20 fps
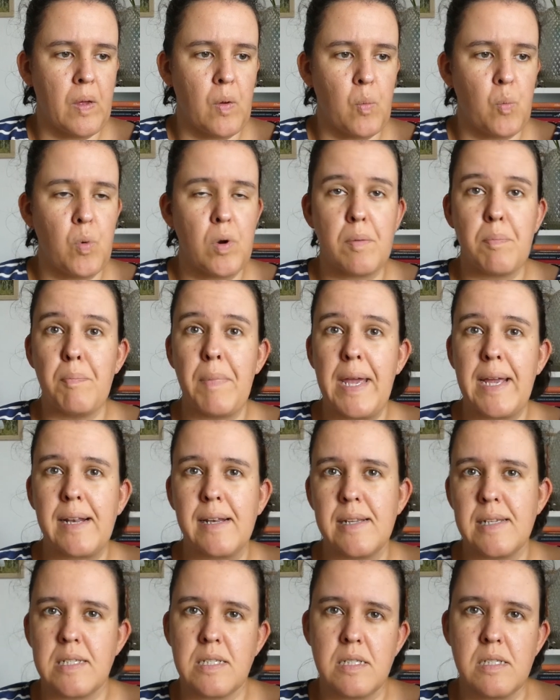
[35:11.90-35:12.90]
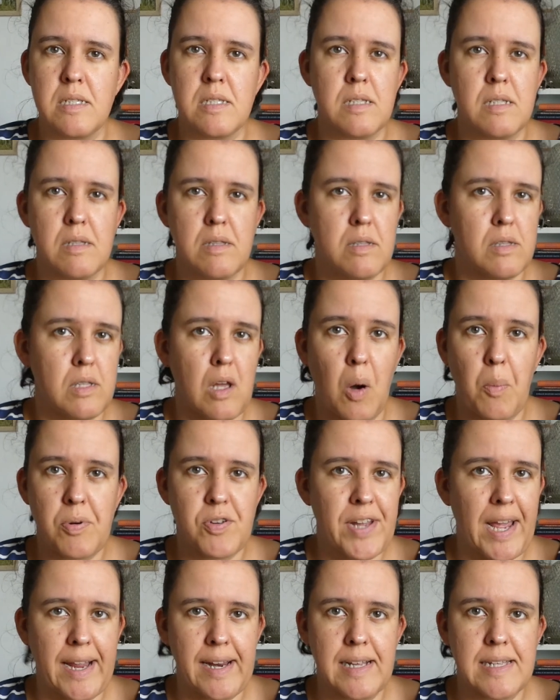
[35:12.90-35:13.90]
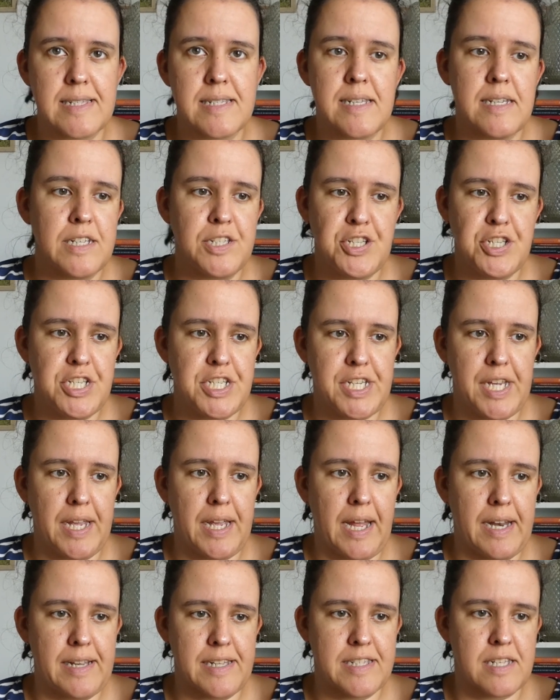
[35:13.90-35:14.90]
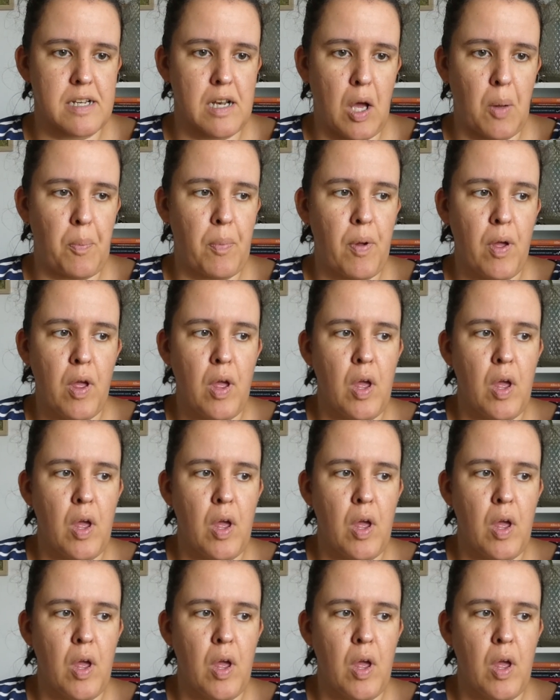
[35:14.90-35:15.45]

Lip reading: would make this our protagonist a DJ at this club